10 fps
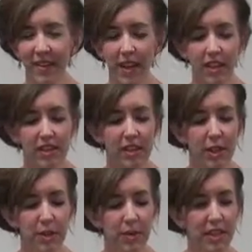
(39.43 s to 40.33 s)
Okay,
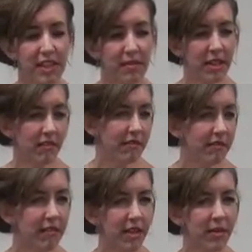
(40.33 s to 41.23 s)
so what does that mean?
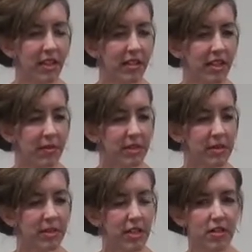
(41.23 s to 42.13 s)
Like, what do you think when
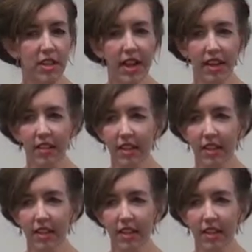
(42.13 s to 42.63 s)
someone tells you to act